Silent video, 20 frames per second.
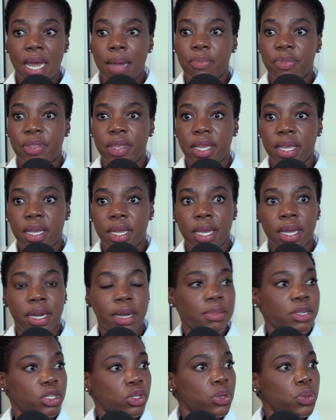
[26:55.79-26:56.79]
I'm there and
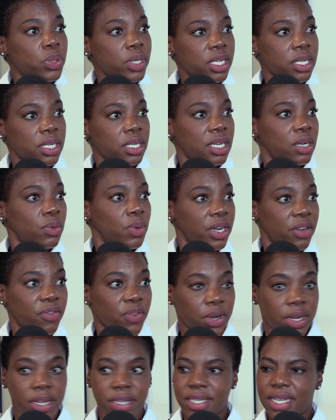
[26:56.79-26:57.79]
I'm a token and whatever
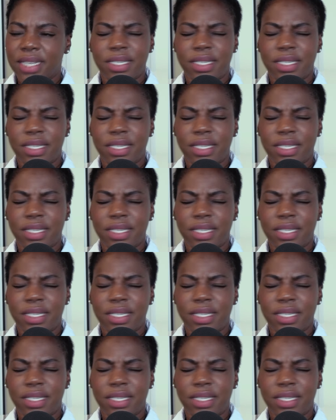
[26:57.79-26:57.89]
it is.